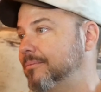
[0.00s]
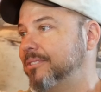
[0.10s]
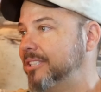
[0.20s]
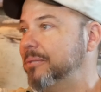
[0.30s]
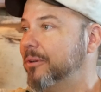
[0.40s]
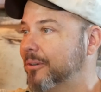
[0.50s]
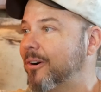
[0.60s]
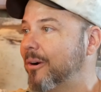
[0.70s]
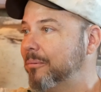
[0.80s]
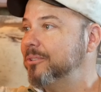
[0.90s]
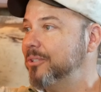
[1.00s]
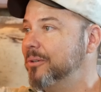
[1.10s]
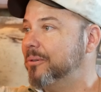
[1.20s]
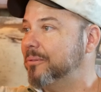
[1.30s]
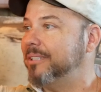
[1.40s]
see what your car will
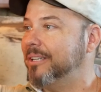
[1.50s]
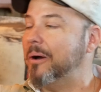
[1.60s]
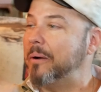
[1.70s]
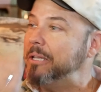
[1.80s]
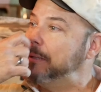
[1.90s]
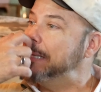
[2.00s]
do, and you